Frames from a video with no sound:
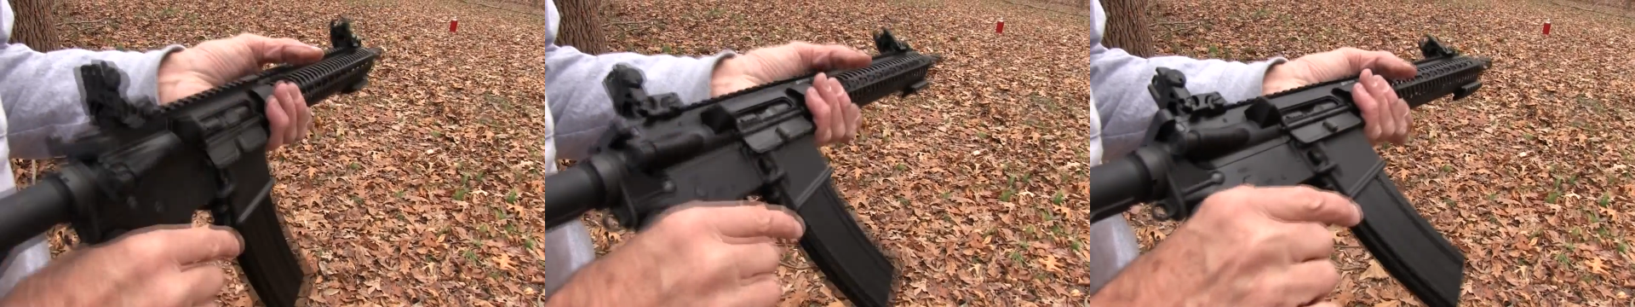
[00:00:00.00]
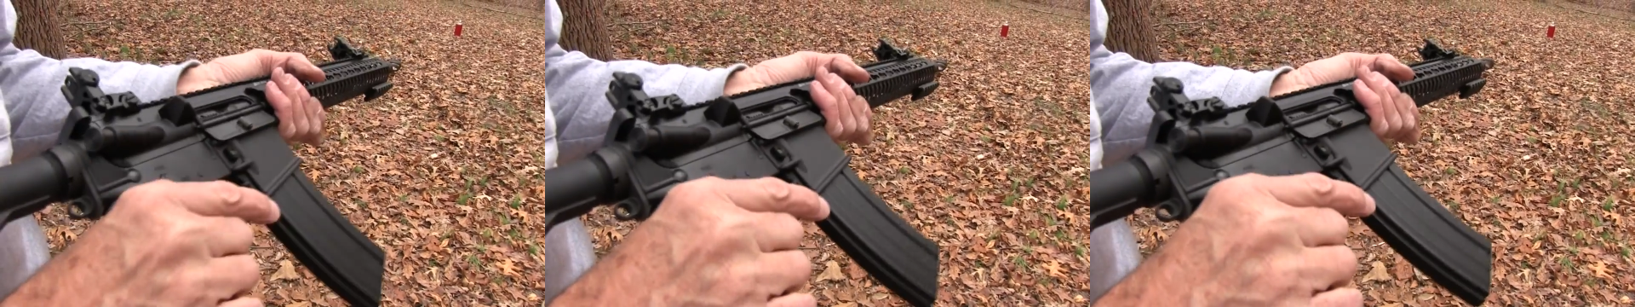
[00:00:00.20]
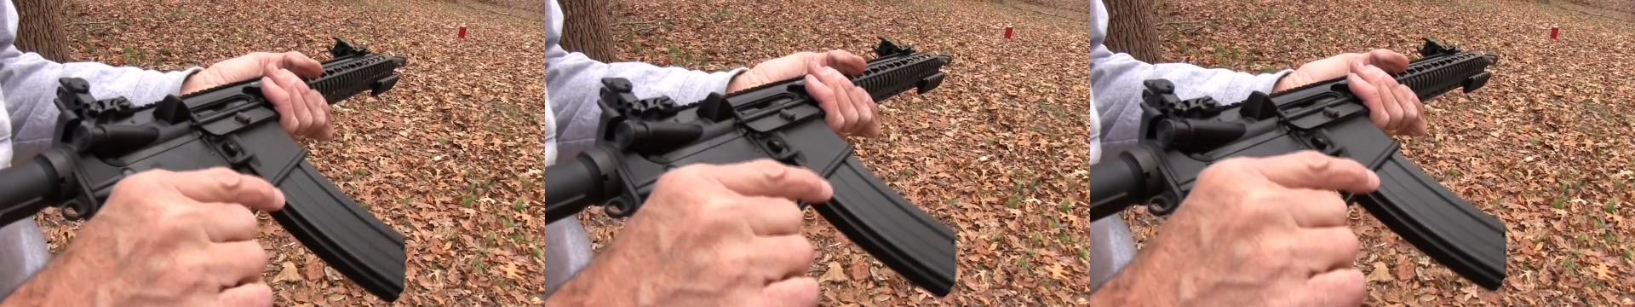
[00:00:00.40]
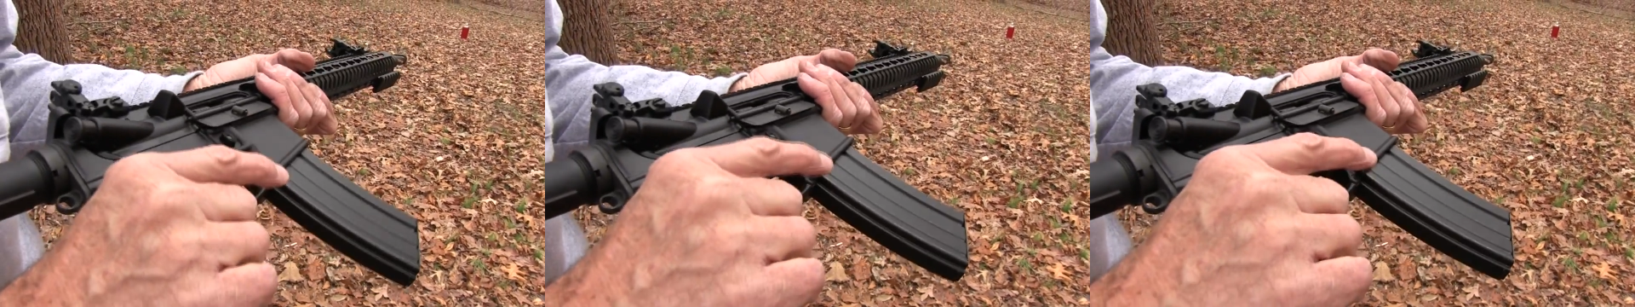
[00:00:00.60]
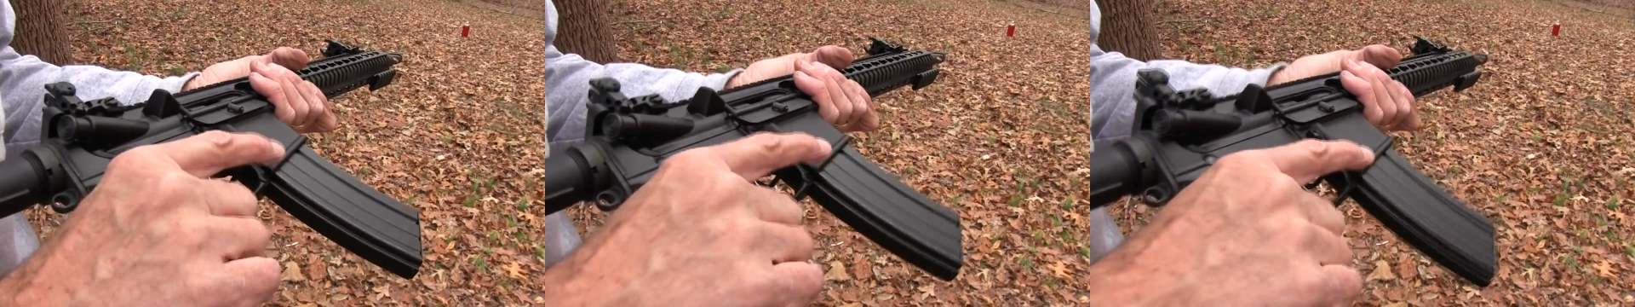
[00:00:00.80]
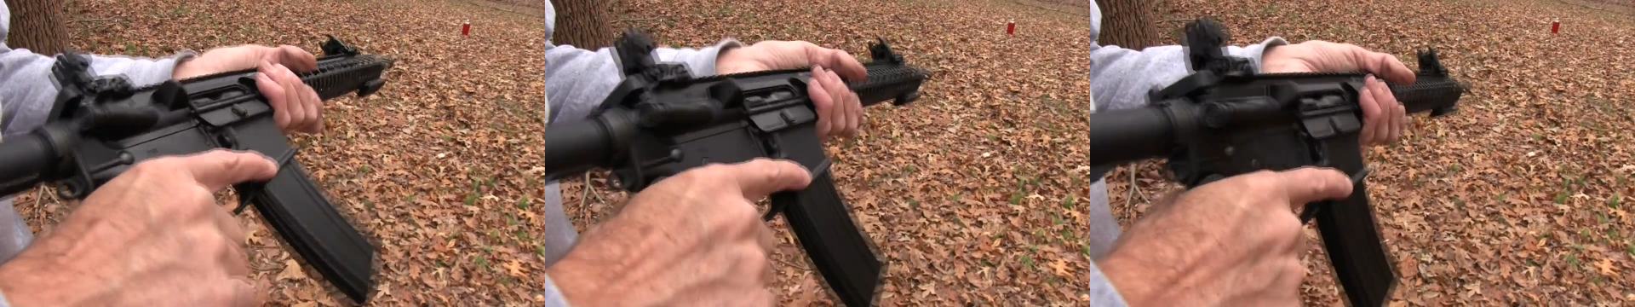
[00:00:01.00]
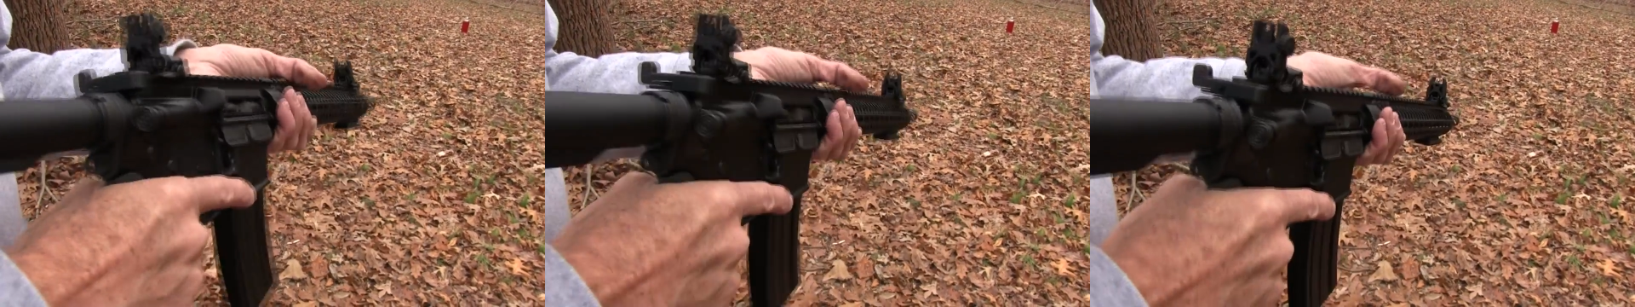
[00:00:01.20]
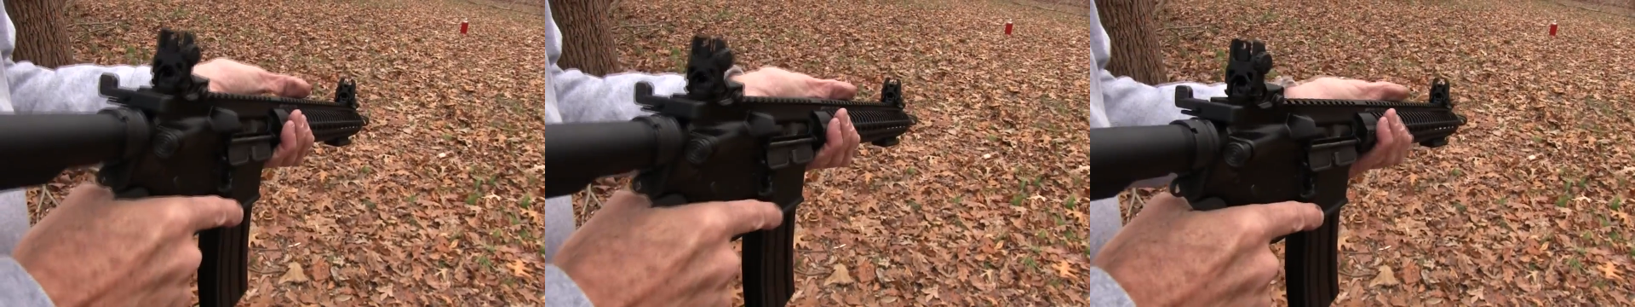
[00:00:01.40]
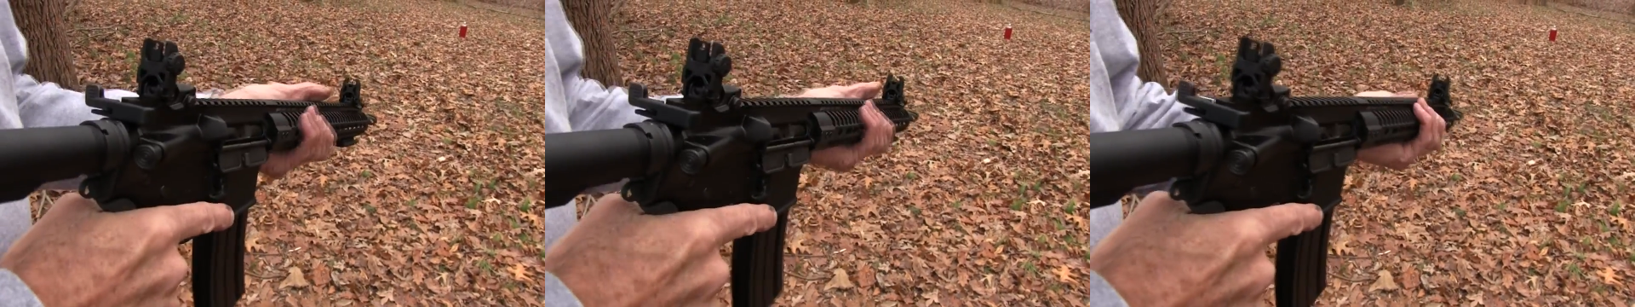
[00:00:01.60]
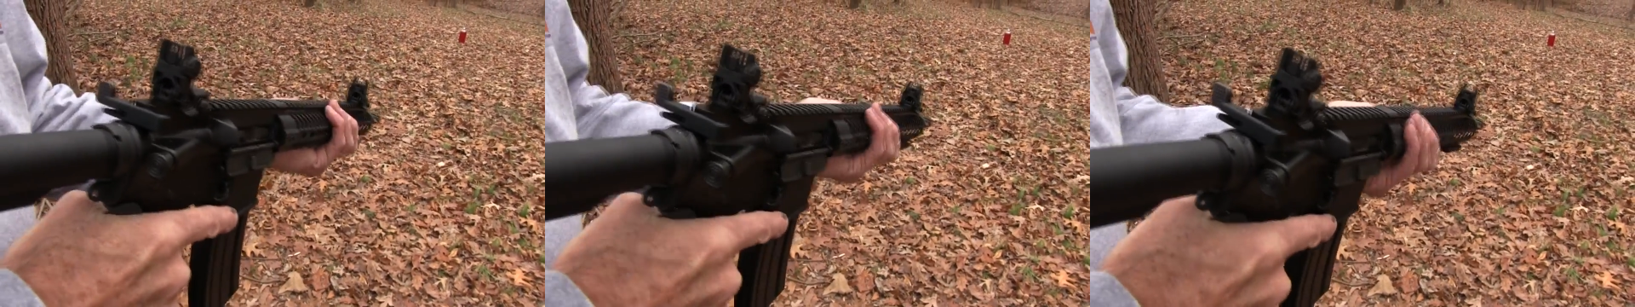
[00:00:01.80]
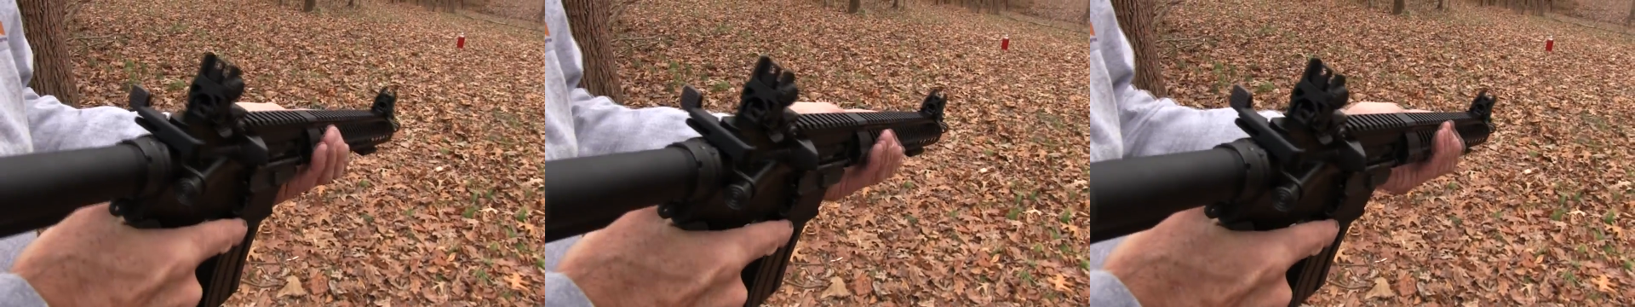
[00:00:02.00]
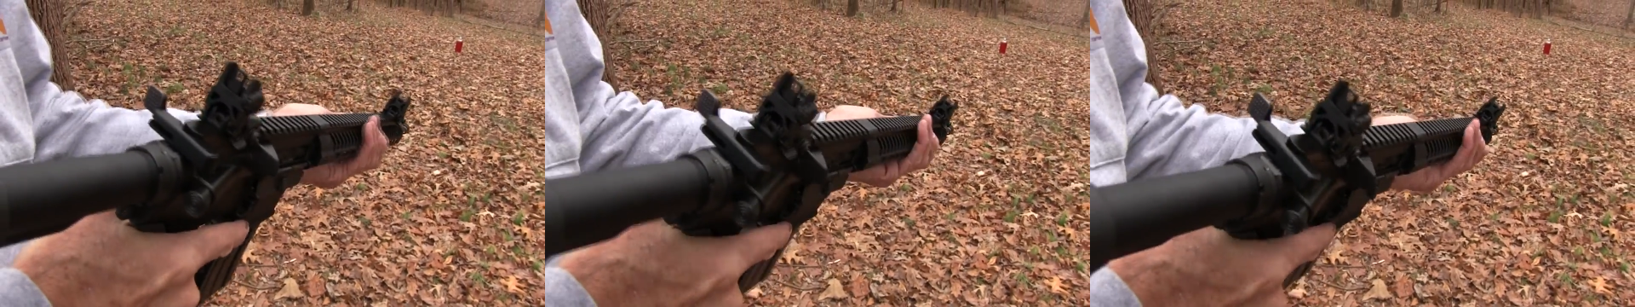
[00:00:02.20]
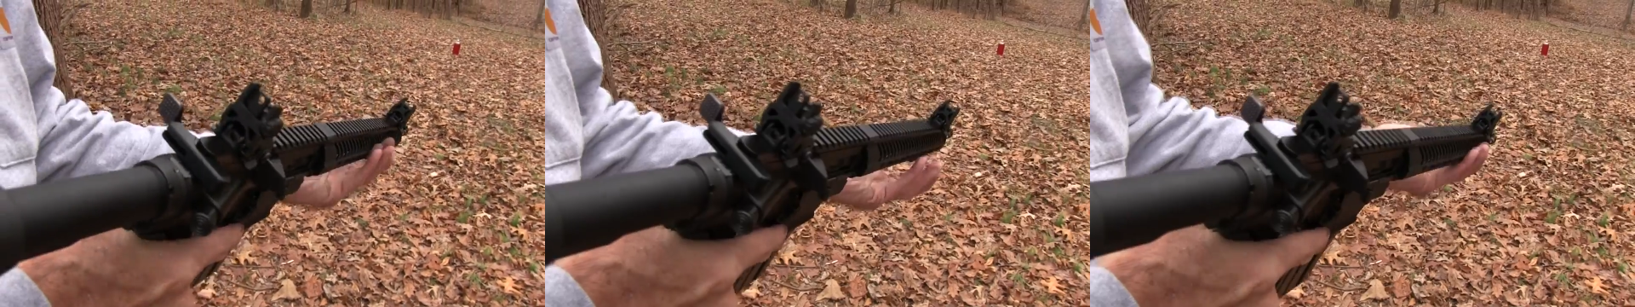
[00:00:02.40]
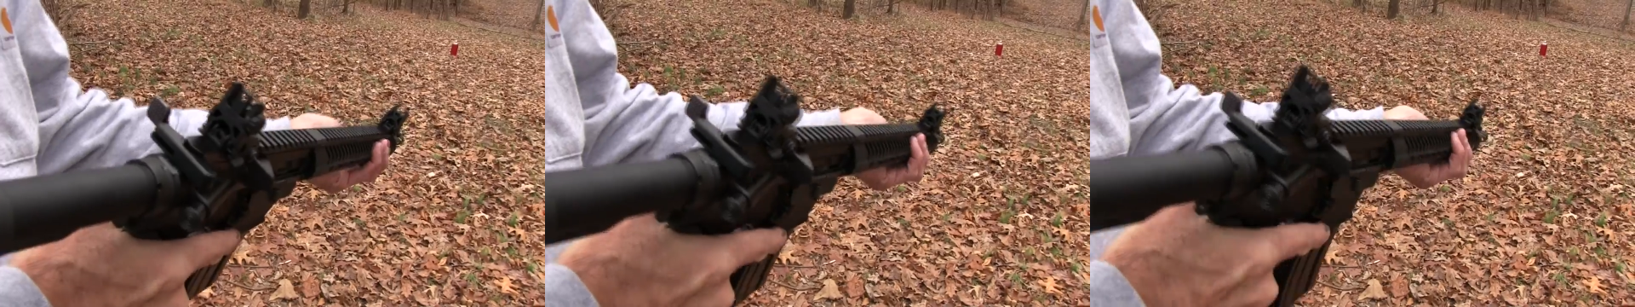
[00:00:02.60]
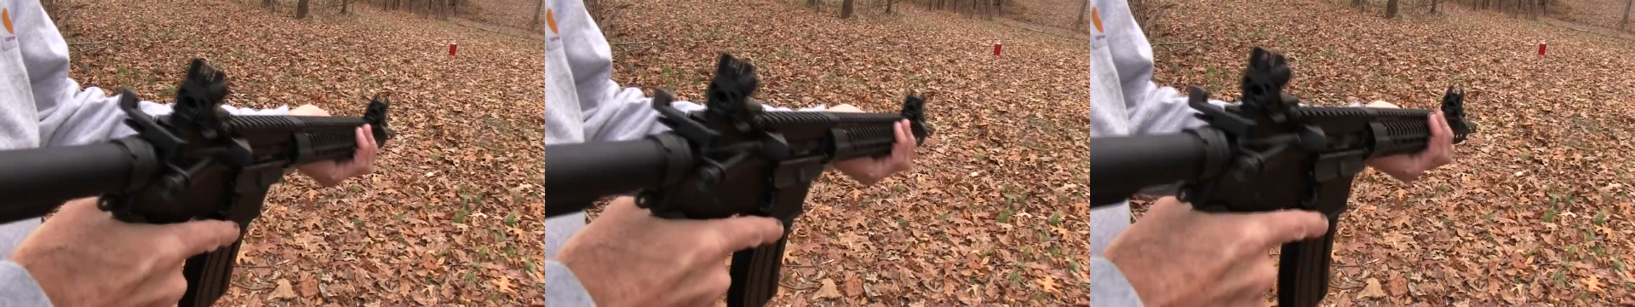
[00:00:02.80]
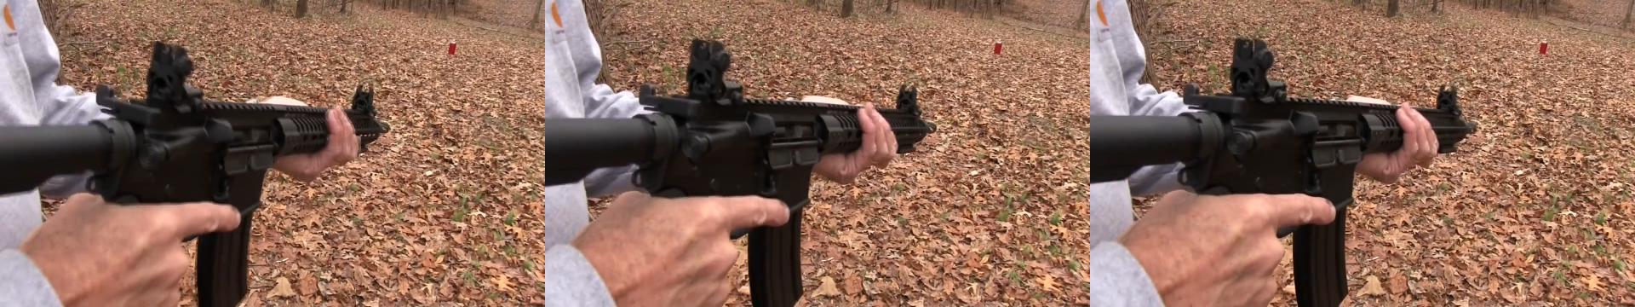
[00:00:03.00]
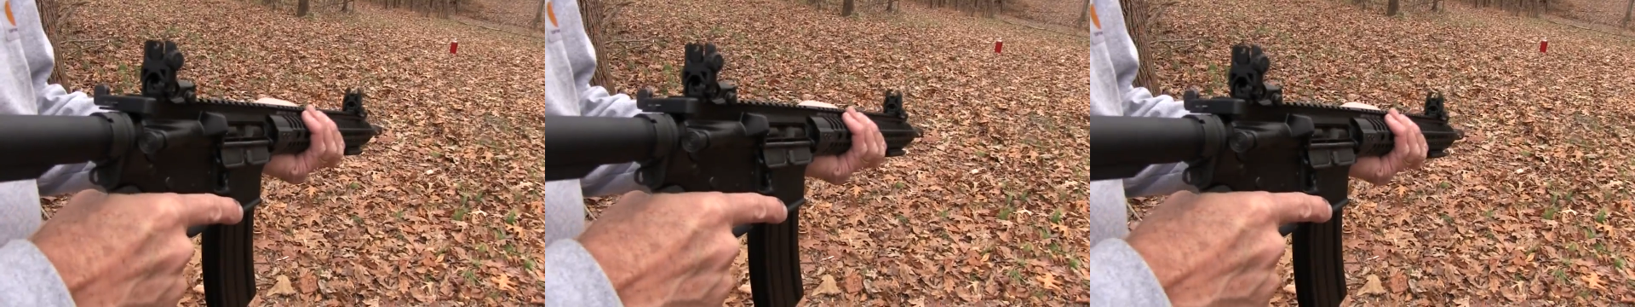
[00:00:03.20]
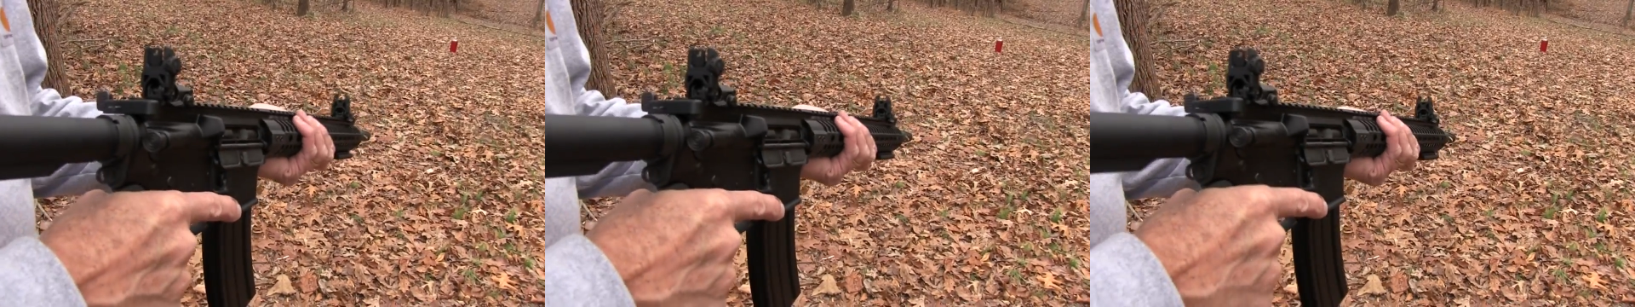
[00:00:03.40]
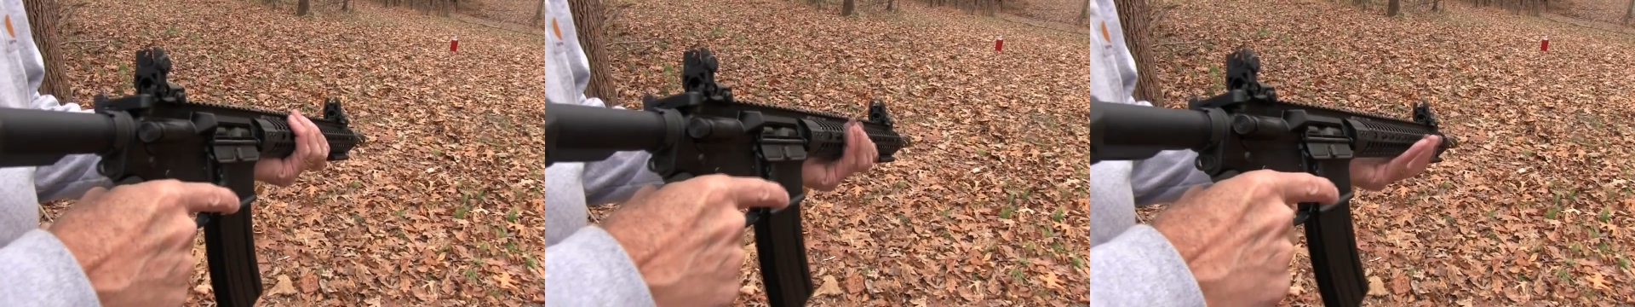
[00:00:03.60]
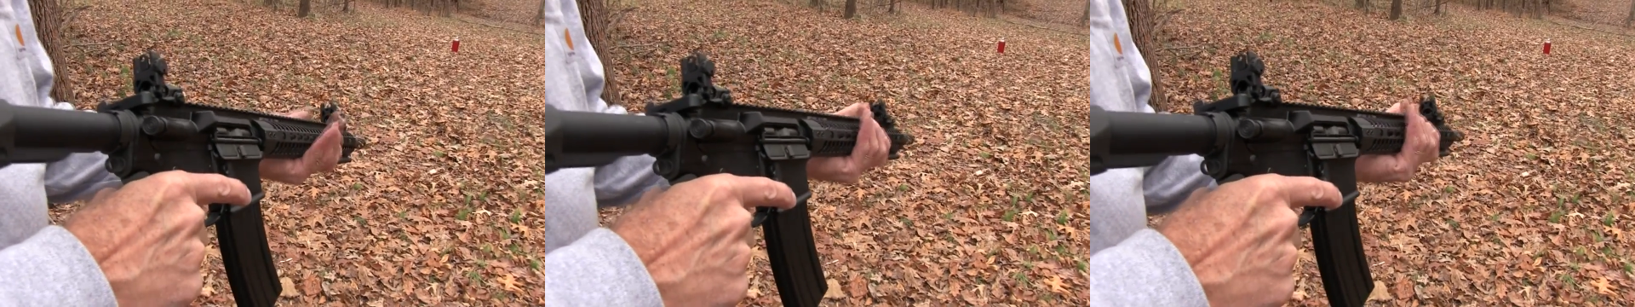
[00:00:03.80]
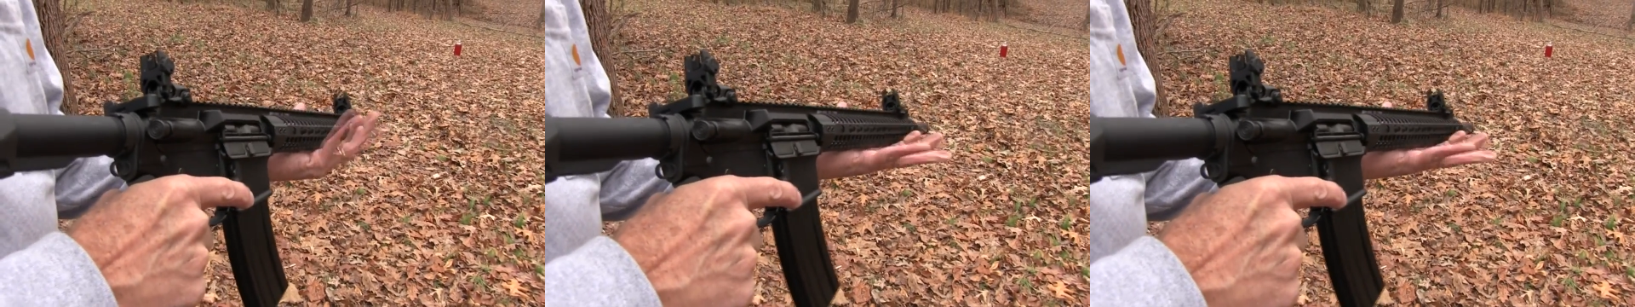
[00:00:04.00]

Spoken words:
No face is visible, so there are no lips to read.